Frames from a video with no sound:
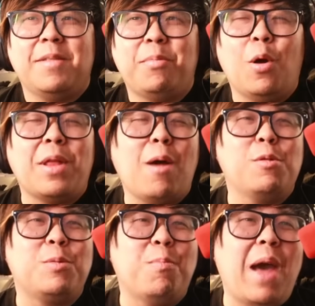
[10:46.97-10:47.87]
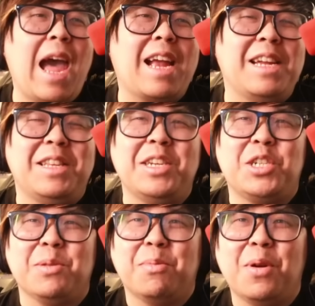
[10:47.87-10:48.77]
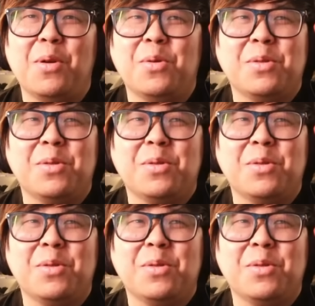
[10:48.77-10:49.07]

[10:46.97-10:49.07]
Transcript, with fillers: Bro, that was mad condition, bro.